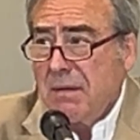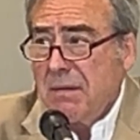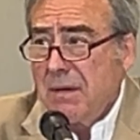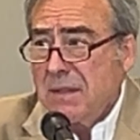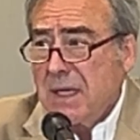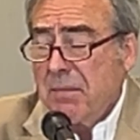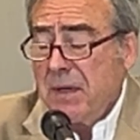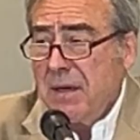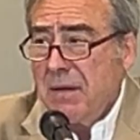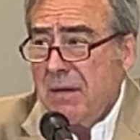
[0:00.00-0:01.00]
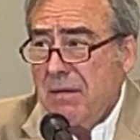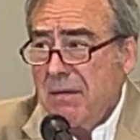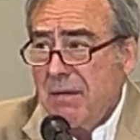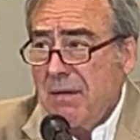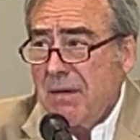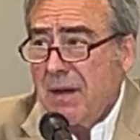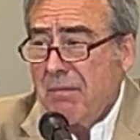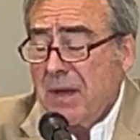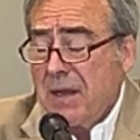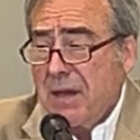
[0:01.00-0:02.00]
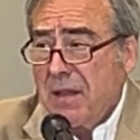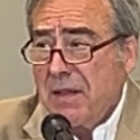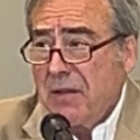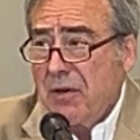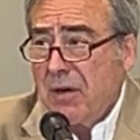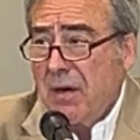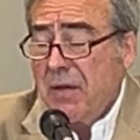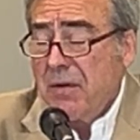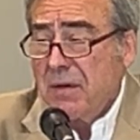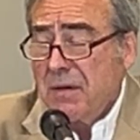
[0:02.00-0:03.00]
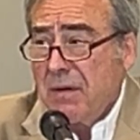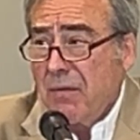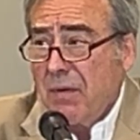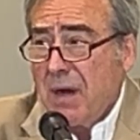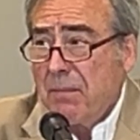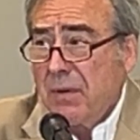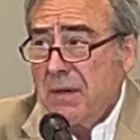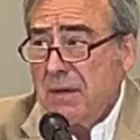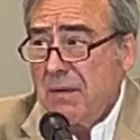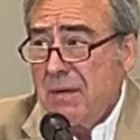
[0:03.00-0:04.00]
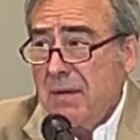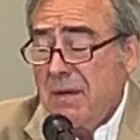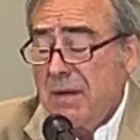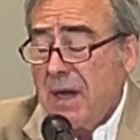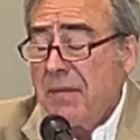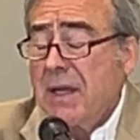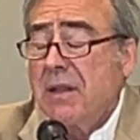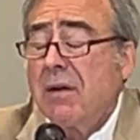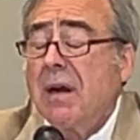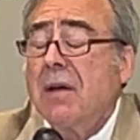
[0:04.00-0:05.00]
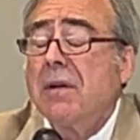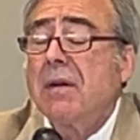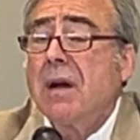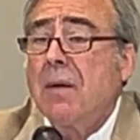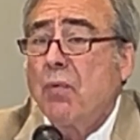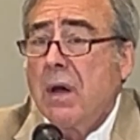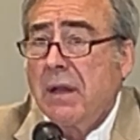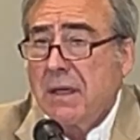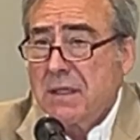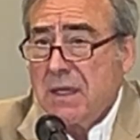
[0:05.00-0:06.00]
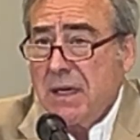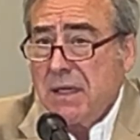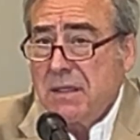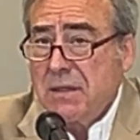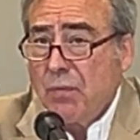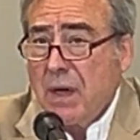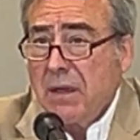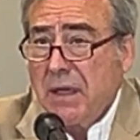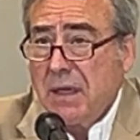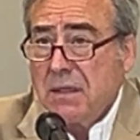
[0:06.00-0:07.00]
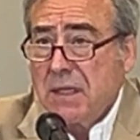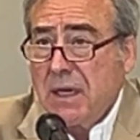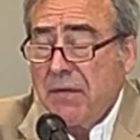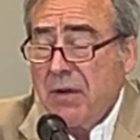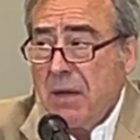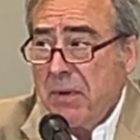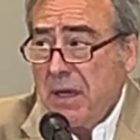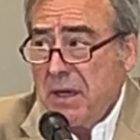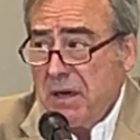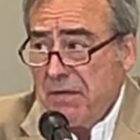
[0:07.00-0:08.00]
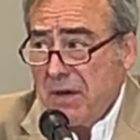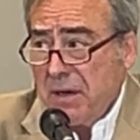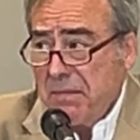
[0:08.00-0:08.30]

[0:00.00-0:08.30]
does that mean that I think there are other upland, I think there are other upwelling sites, wetlands, that have not been identified?